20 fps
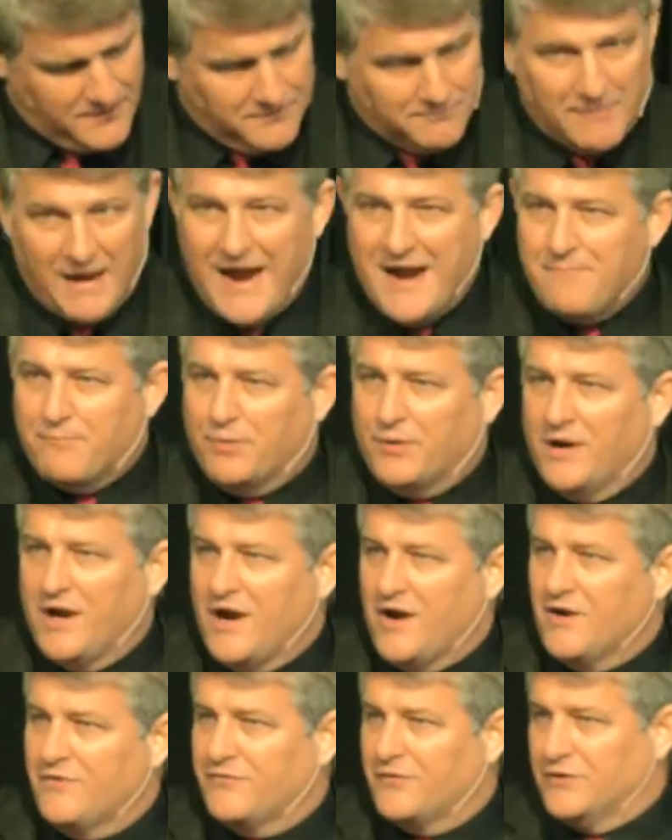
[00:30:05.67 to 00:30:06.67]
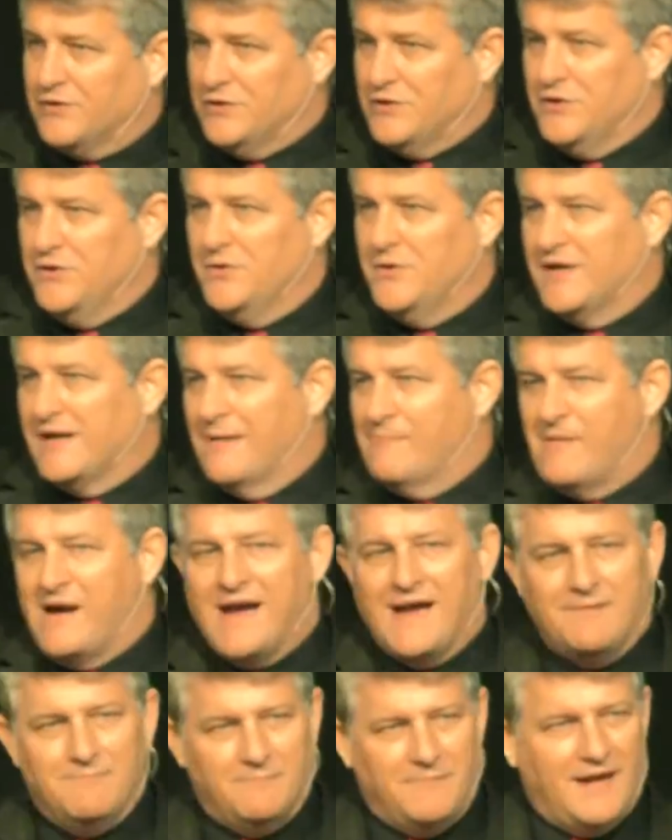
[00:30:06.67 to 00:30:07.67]
My prayer for you, and
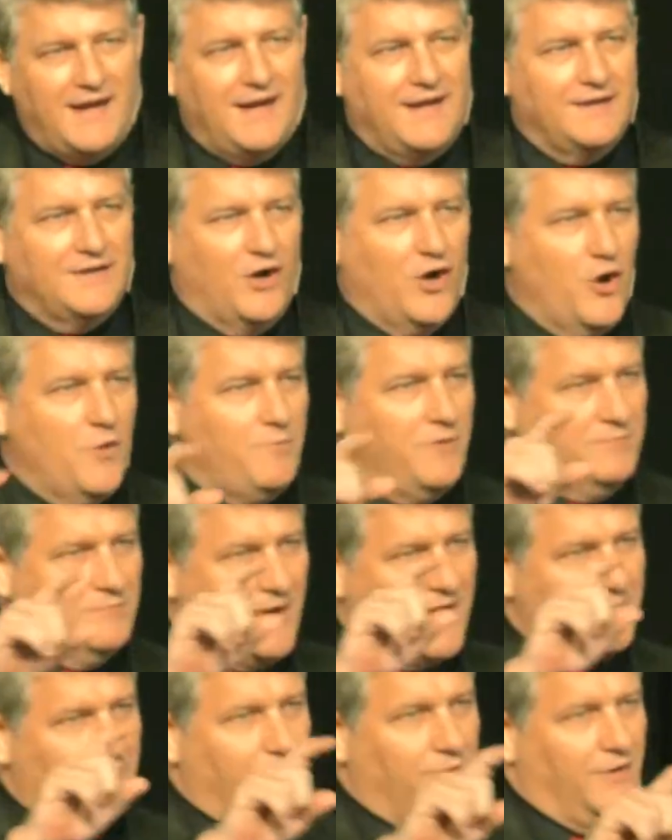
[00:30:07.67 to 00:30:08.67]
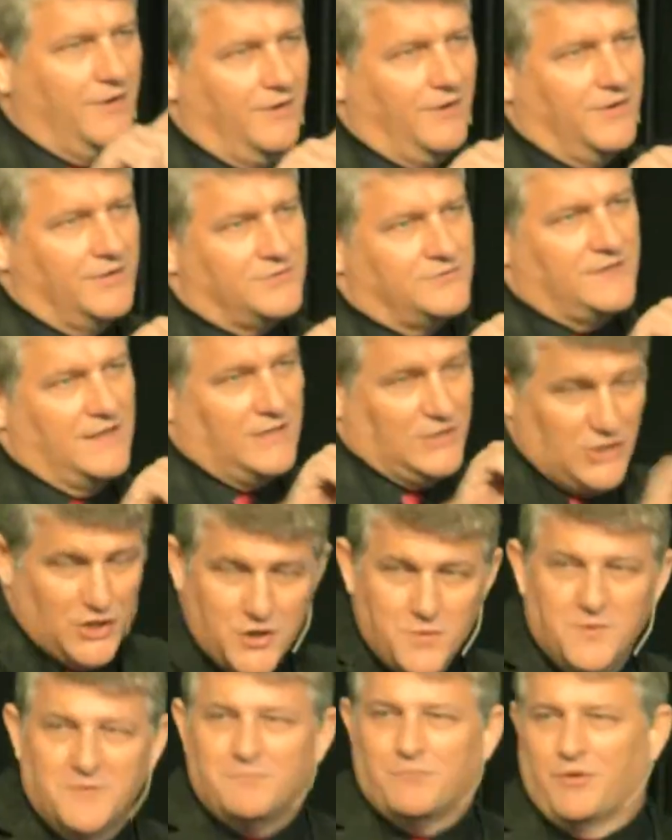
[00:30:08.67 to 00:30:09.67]
my, my hope and my prayer is that
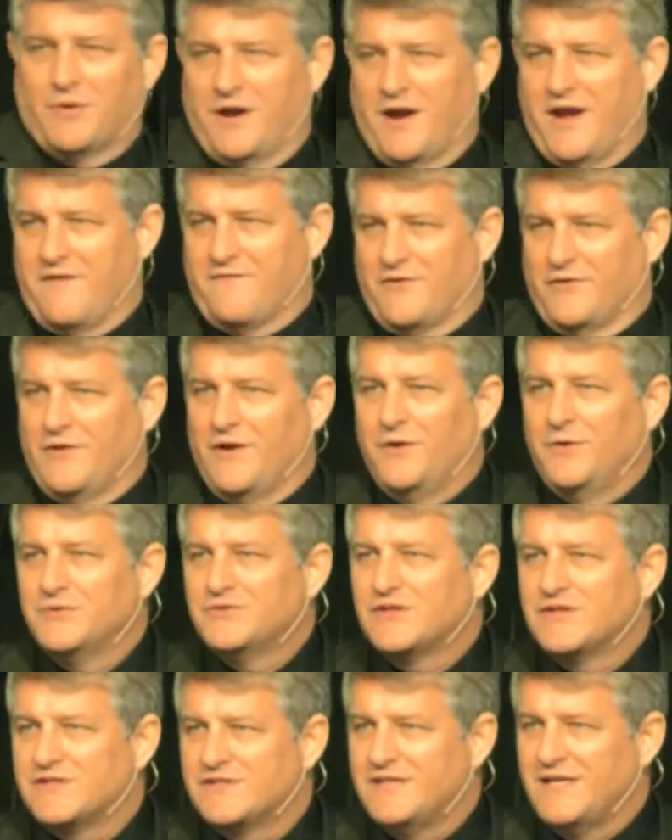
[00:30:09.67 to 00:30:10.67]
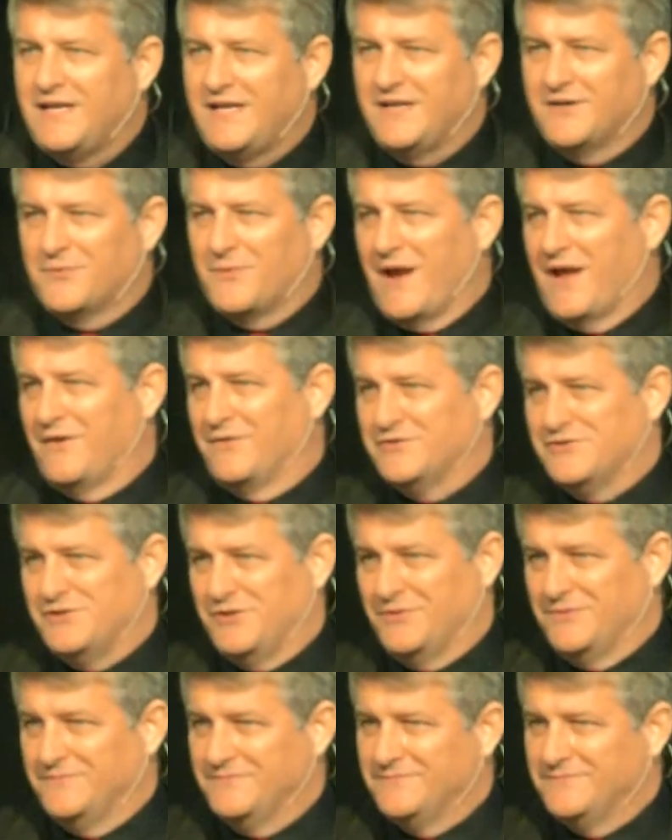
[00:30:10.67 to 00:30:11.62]
you would pray for those sitting around you